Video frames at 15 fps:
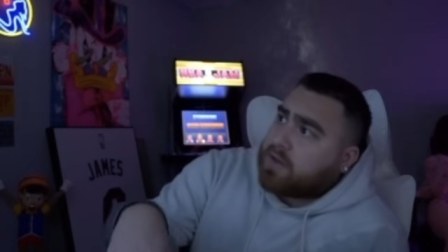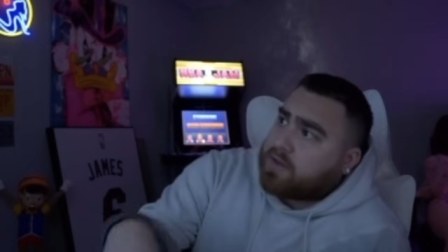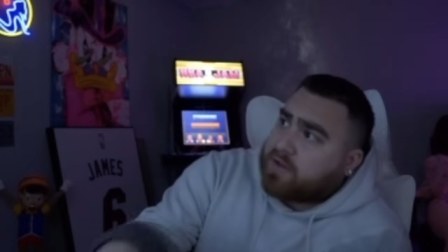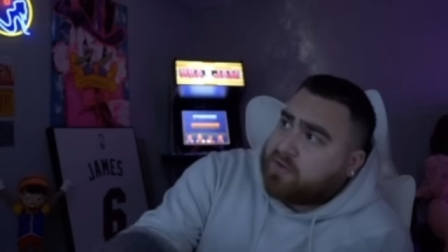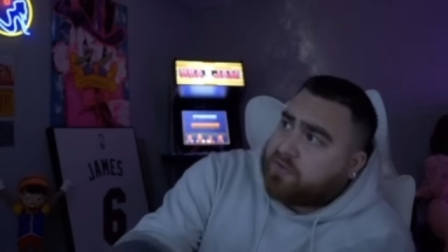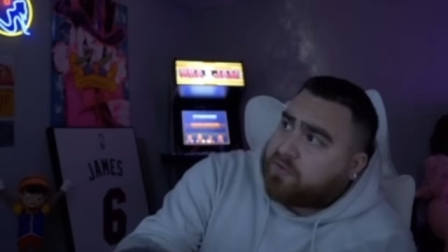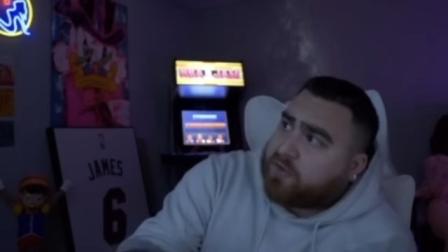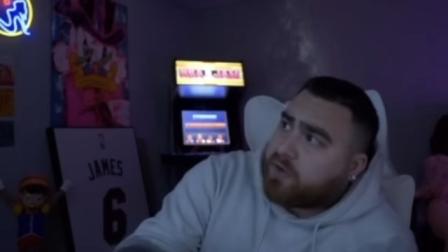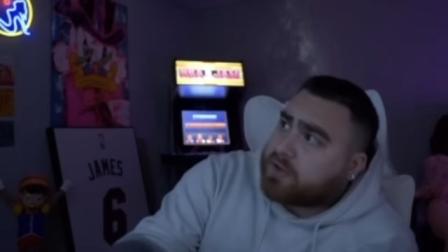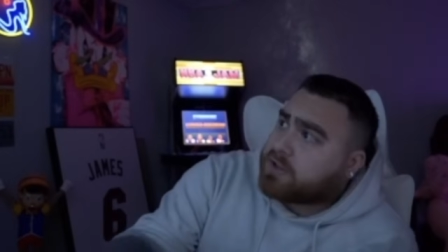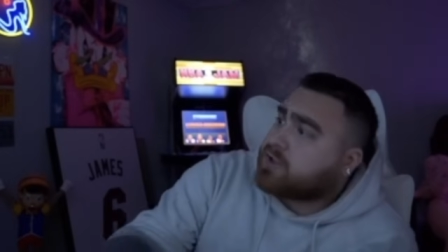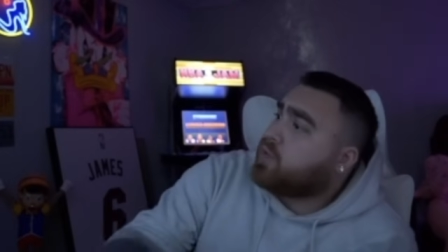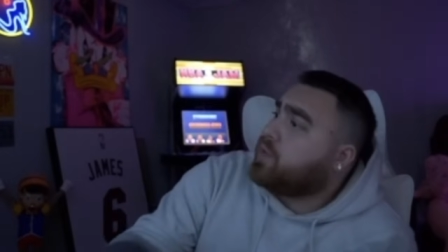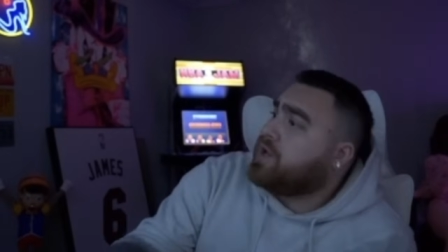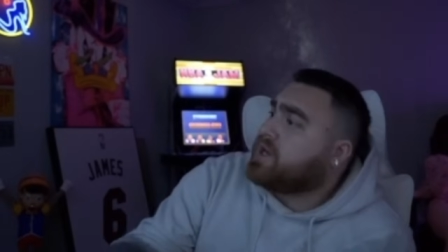the first
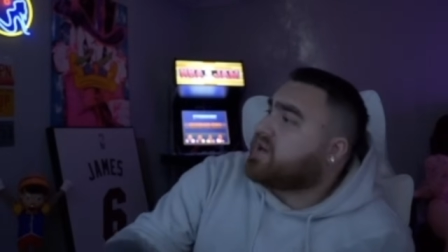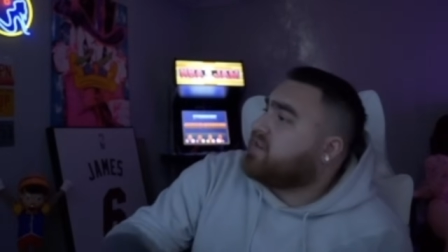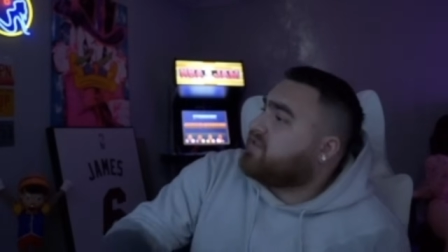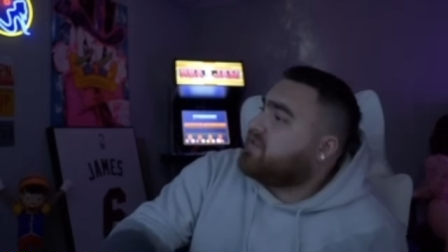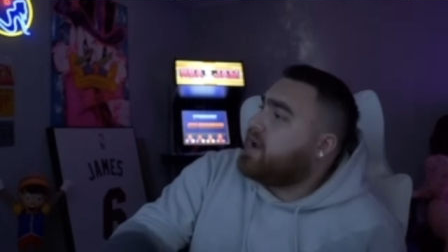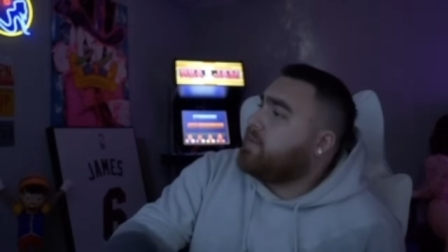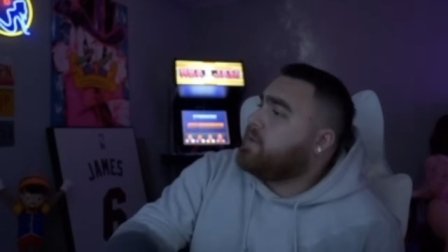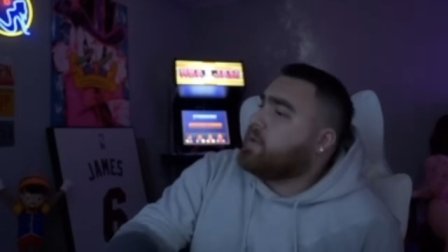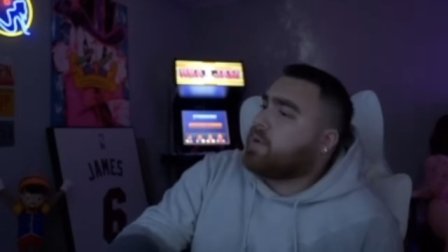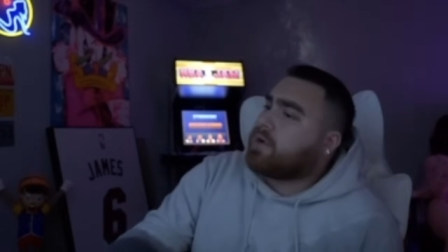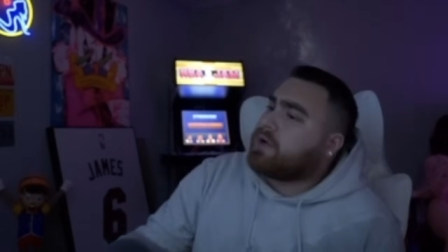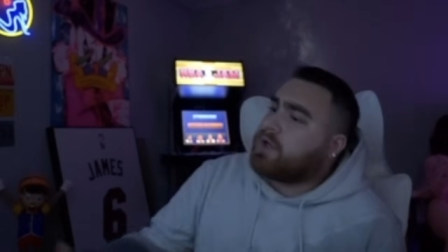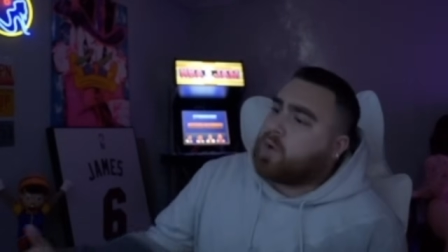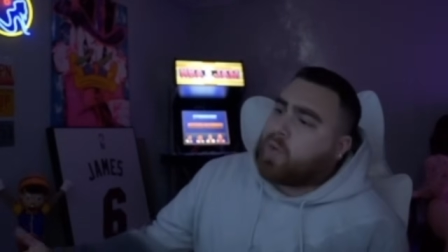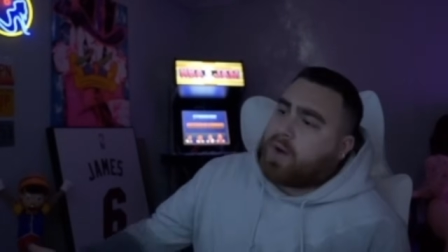week of
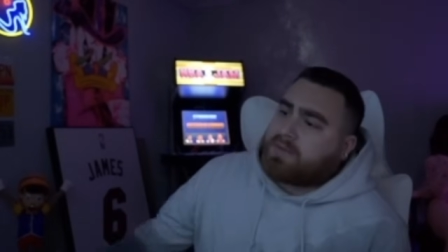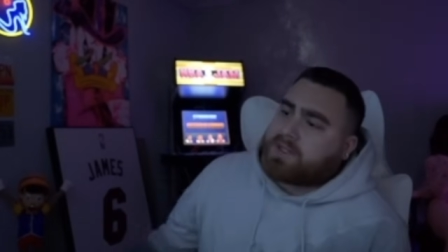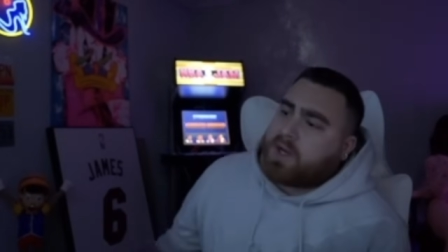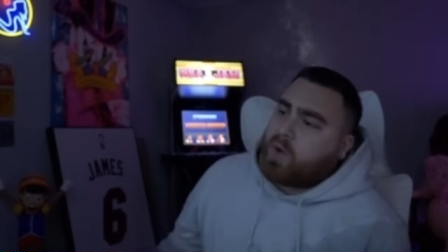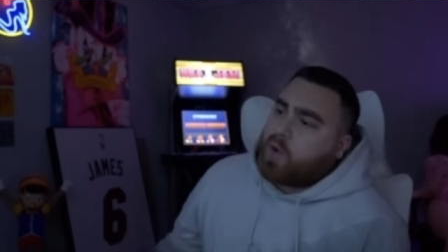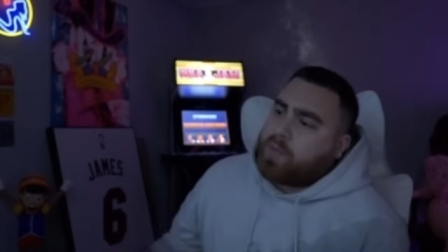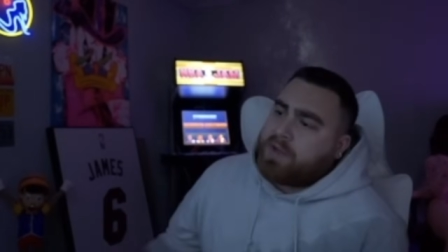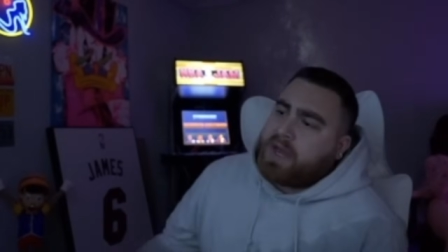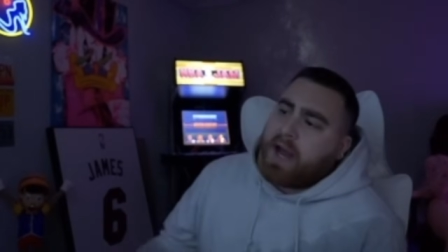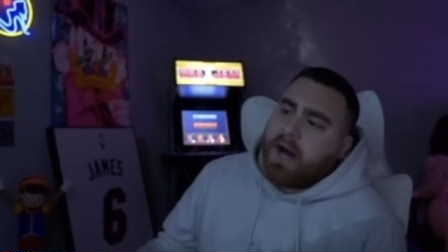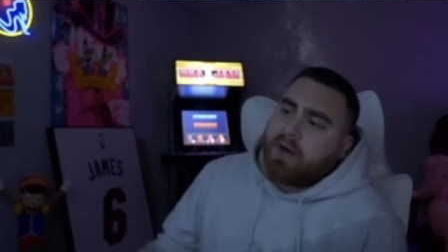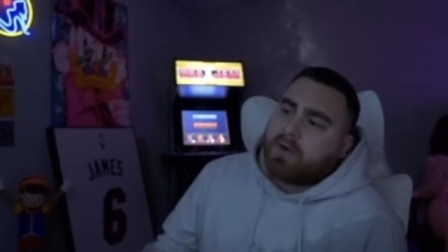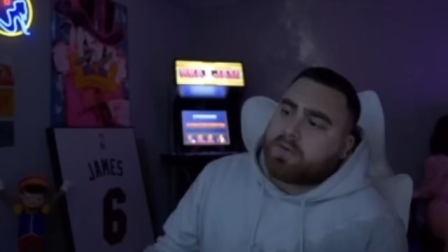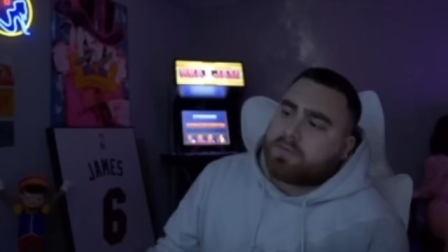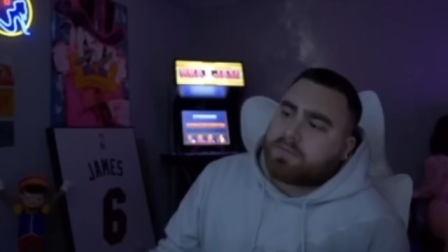February, the website will be out.